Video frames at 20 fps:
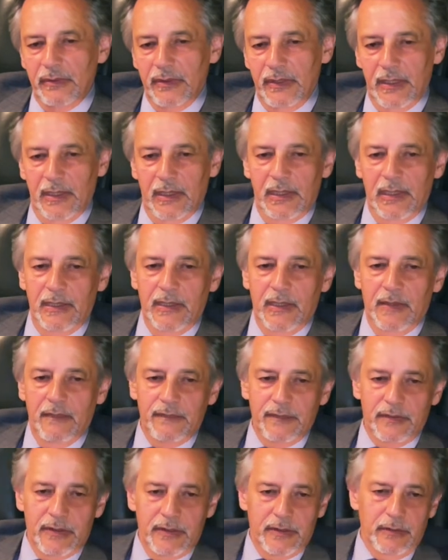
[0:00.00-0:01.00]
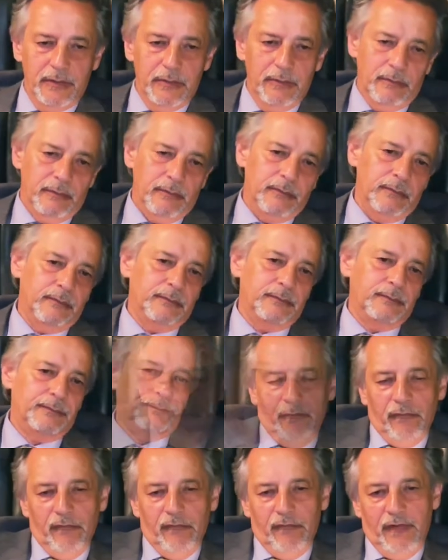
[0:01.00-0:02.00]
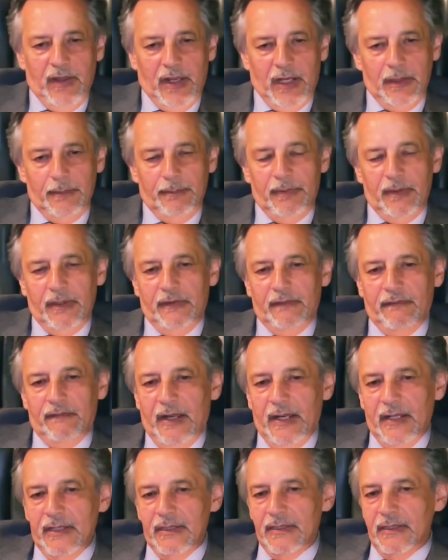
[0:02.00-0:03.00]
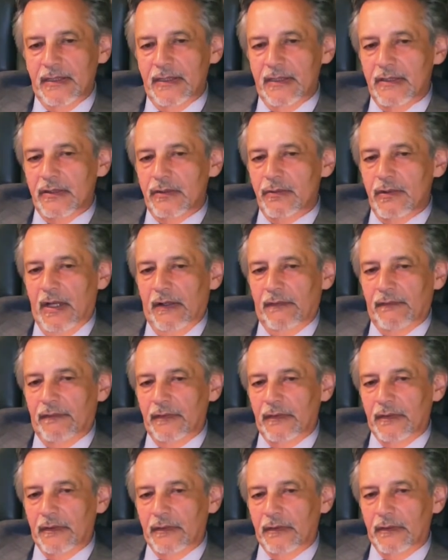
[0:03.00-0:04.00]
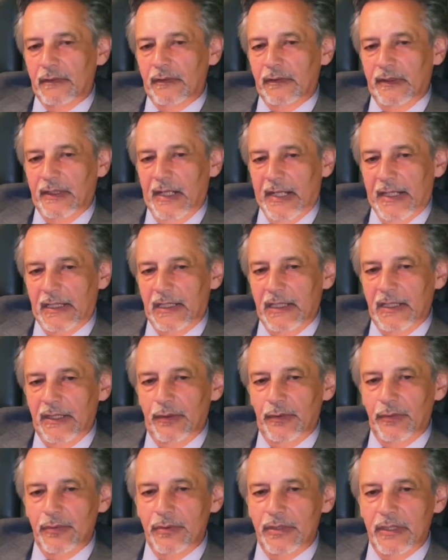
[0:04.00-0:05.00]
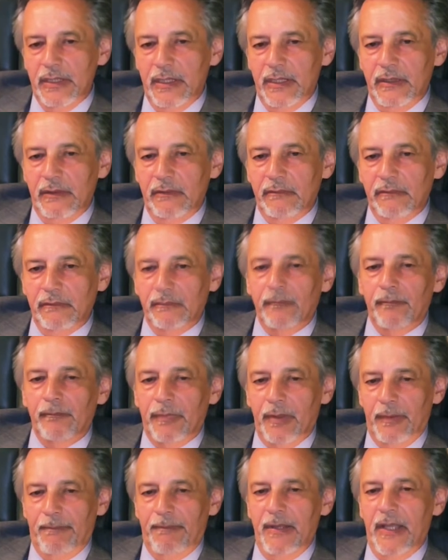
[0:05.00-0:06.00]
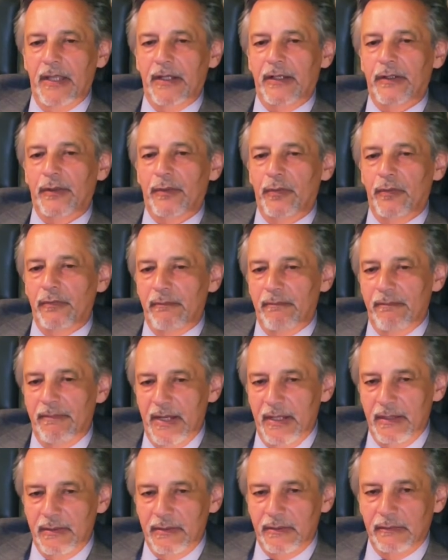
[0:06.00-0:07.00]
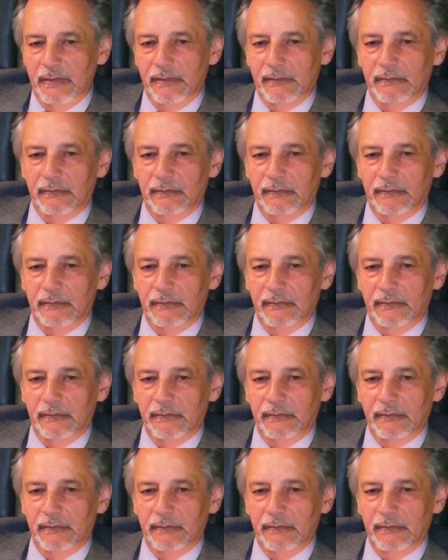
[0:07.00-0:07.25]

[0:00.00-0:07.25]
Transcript: the early afternoon. Valuable advice is to have a nightly routine. Prepare your own bed,